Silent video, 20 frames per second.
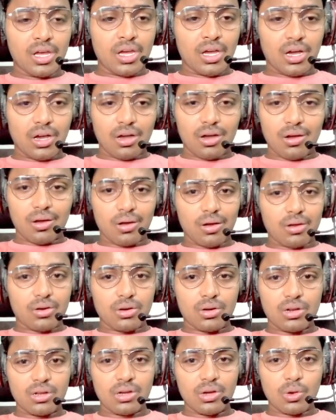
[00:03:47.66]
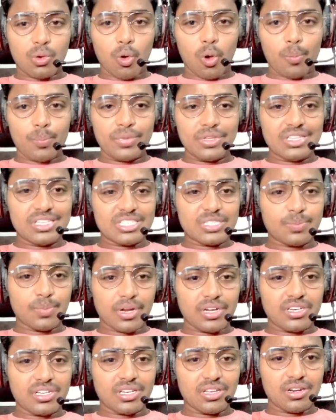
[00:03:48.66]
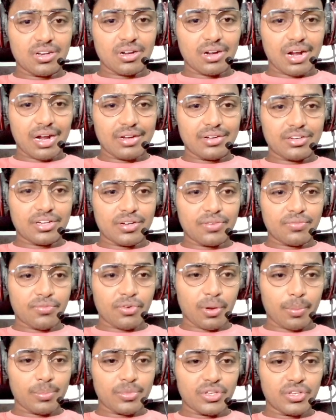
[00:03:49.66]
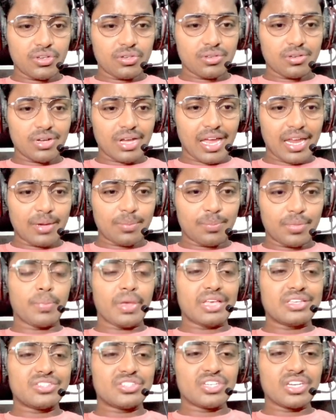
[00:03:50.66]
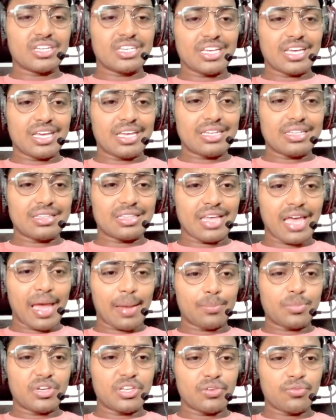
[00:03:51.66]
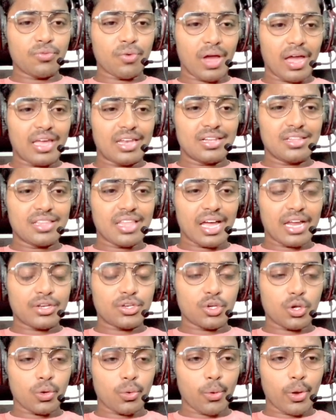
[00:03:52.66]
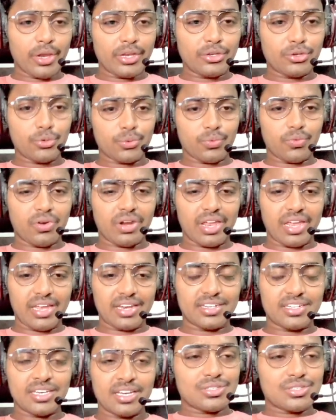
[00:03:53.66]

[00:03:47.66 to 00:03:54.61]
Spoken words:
copy this particular content from here and paste it in the MD file that you're going to create.